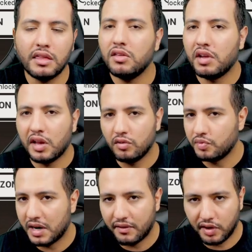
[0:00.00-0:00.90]
you can use
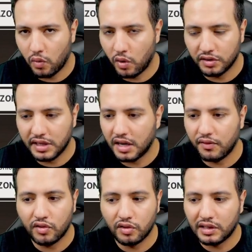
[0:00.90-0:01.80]
whatever you want here if you
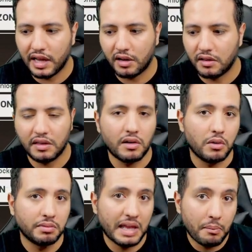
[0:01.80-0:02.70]
don't like the
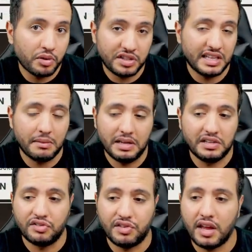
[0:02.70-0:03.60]
10% ability
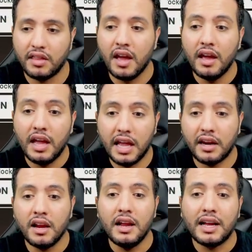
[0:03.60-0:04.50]
strength. Here,
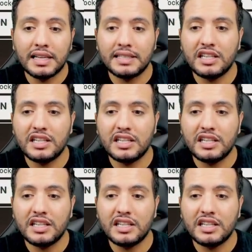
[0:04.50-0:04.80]
casting